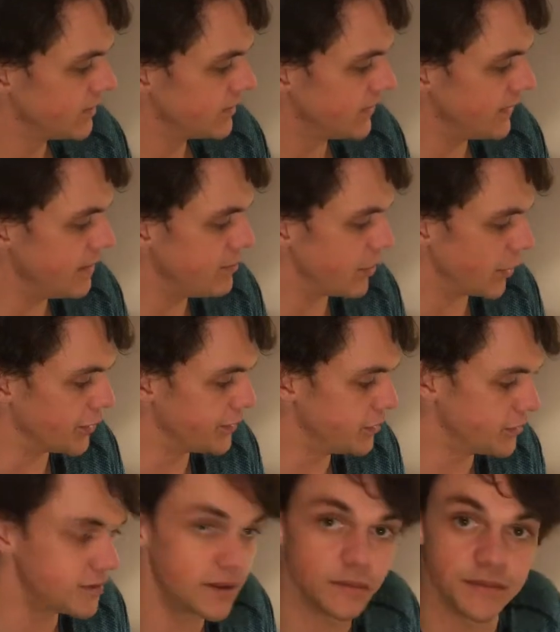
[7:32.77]
Then they both
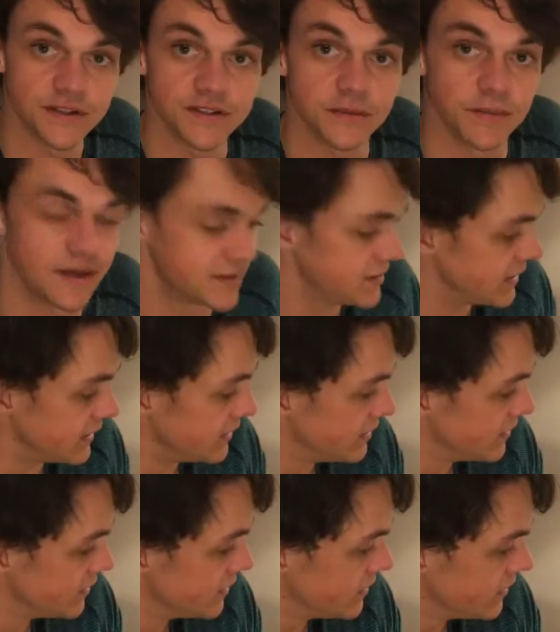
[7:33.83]
looked at Mr. Messy.
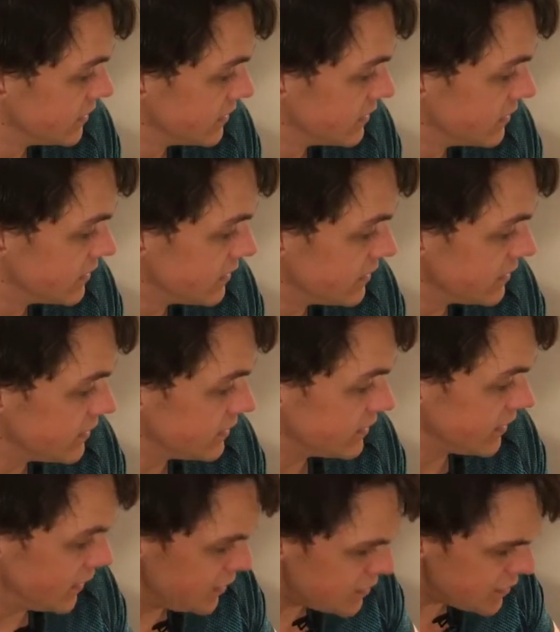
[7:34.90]

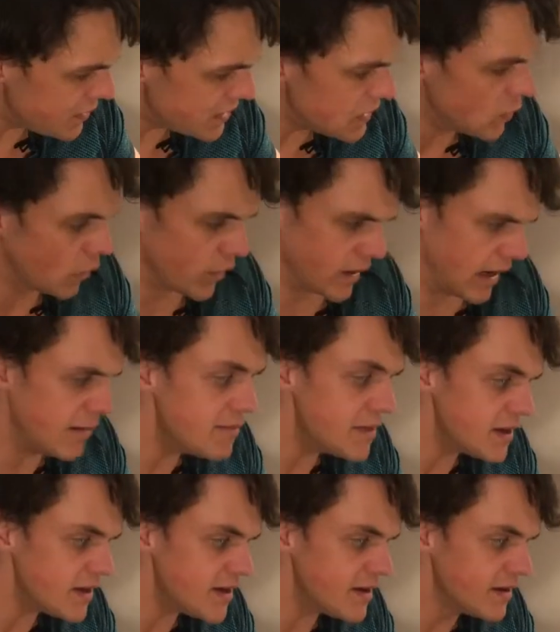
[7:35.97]
Are you thinking what I'm
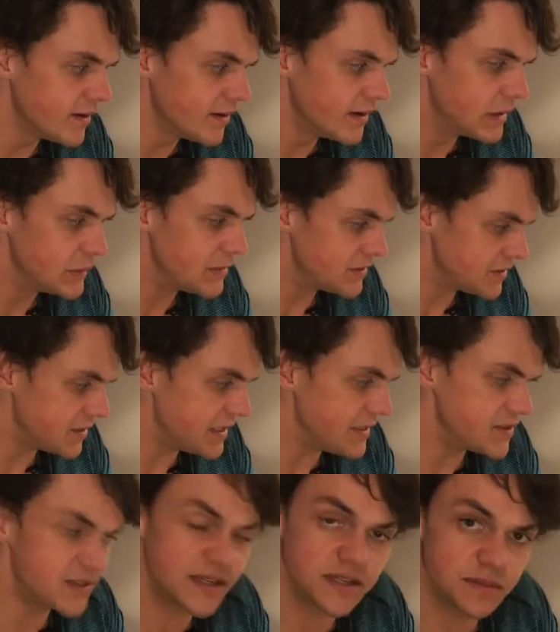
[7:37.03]
thinking? Mr.
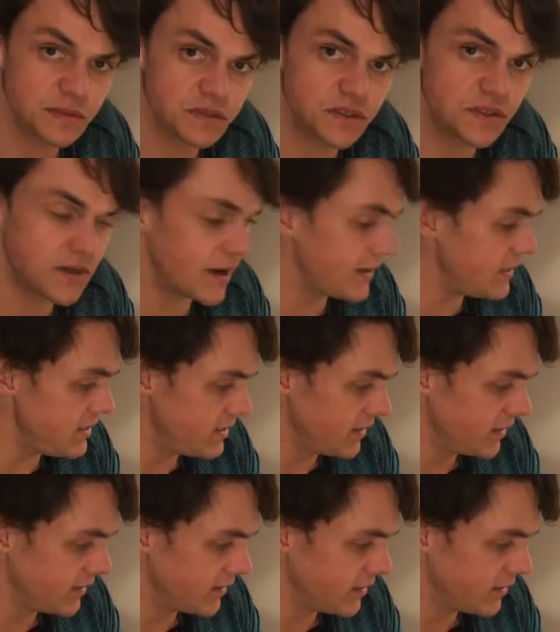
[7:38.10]
Neat said to Mr. Tidy.
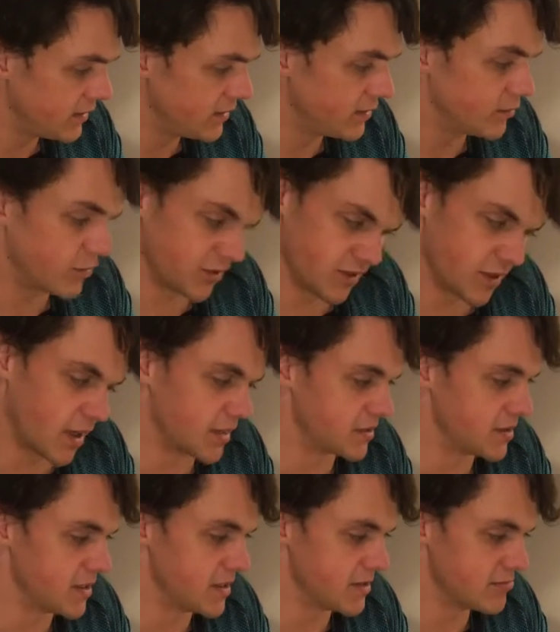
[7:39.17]

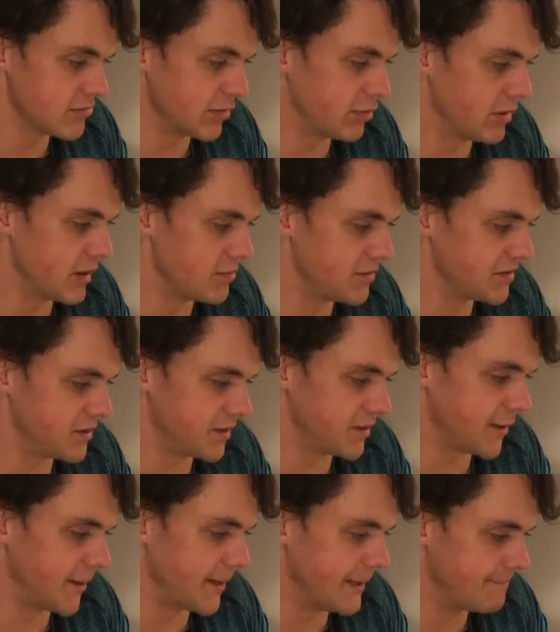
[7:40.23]
Precisely, replied Mr.
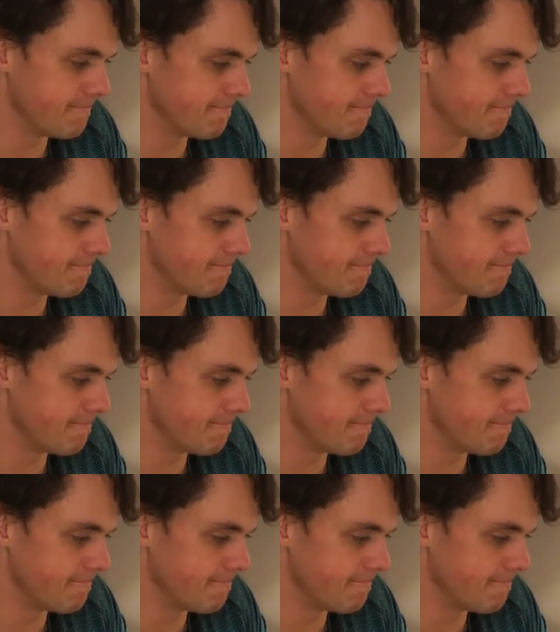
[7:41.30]
Tidy.